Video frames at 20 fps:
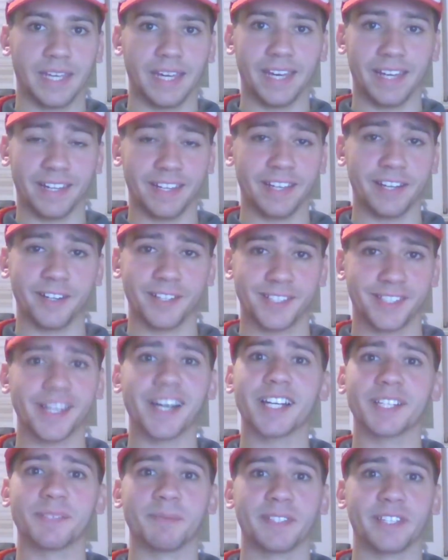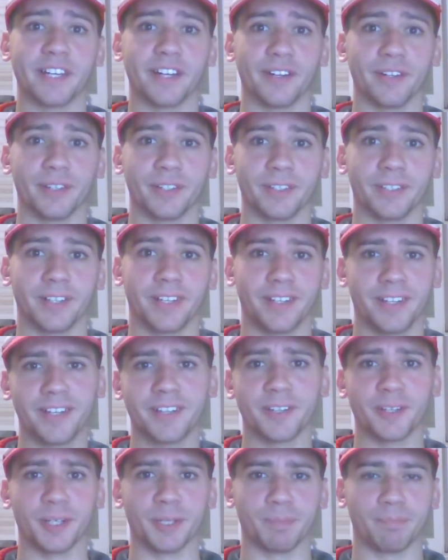And here's Seismitoad,
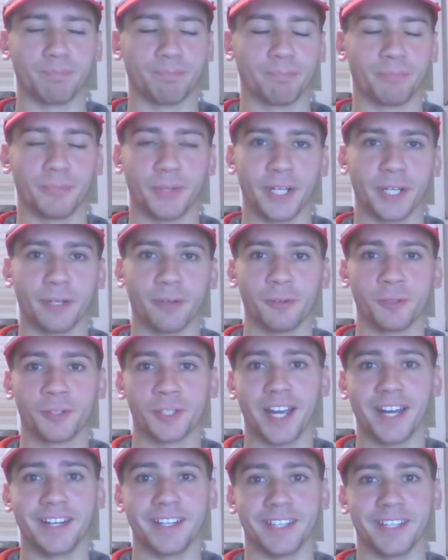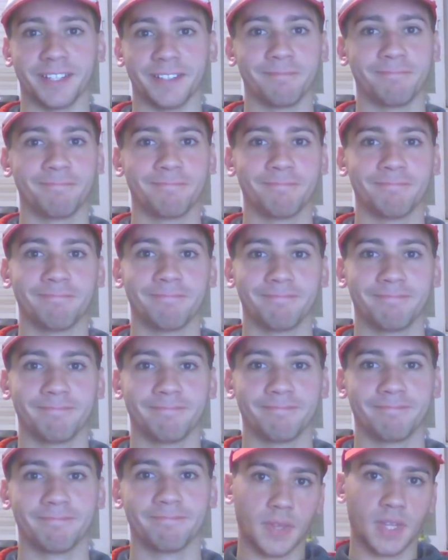another pretty cool shiny.
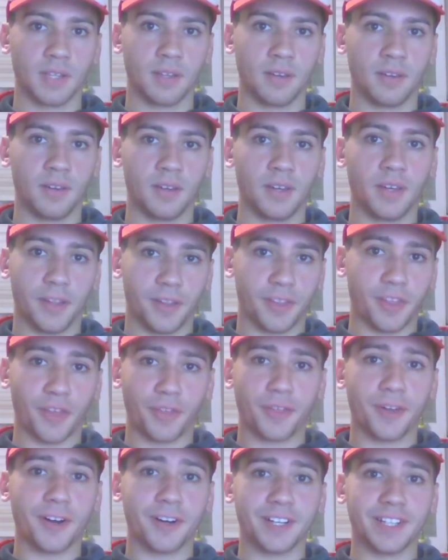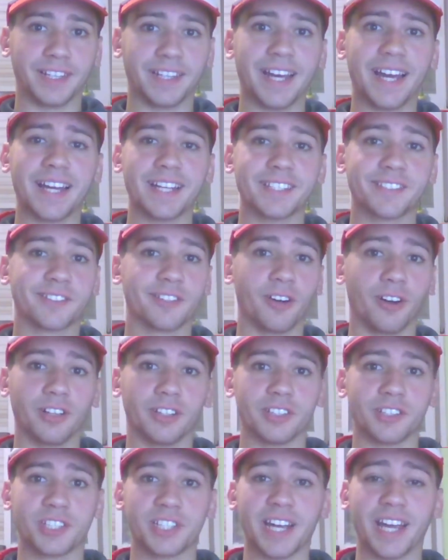The third and last
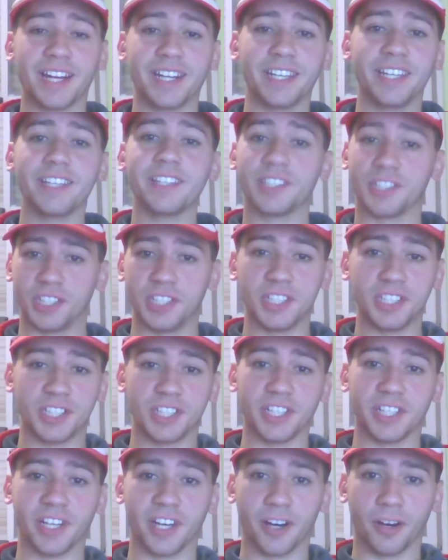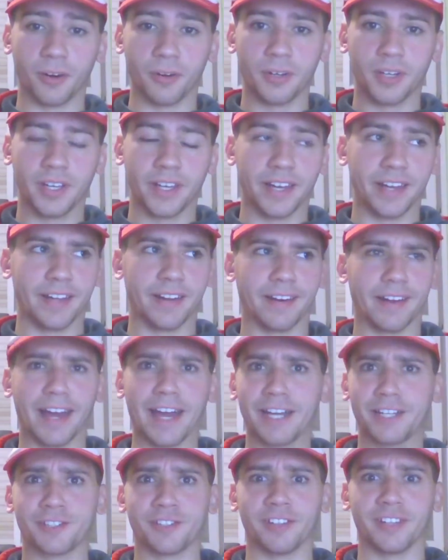golden shiny, Chinchino, and
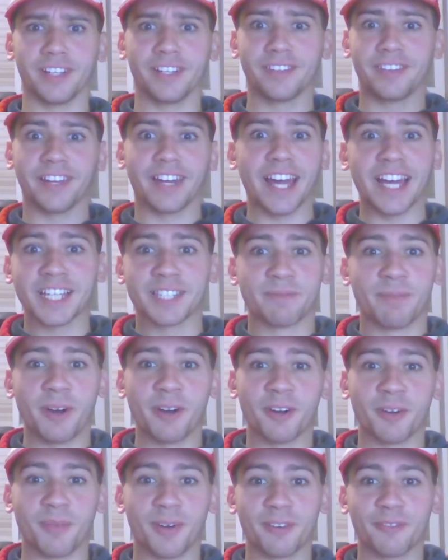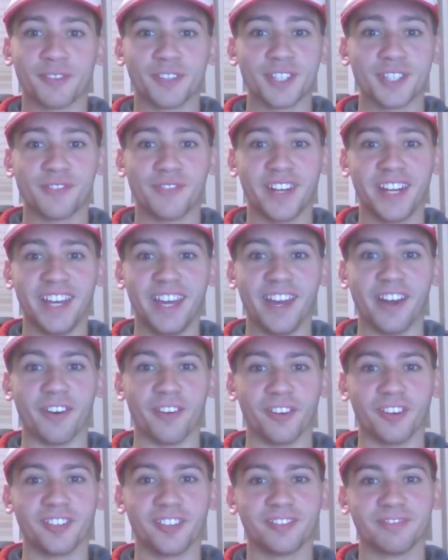actually the last Pokemon for this
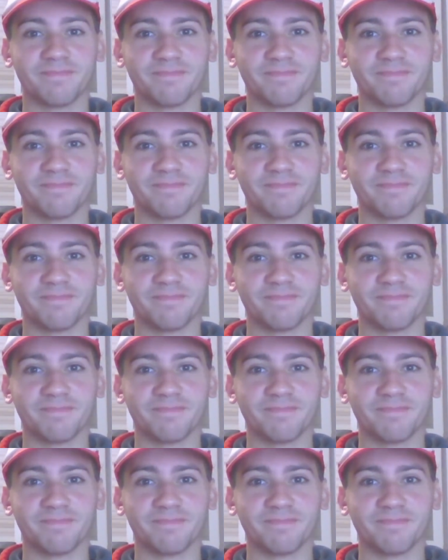video.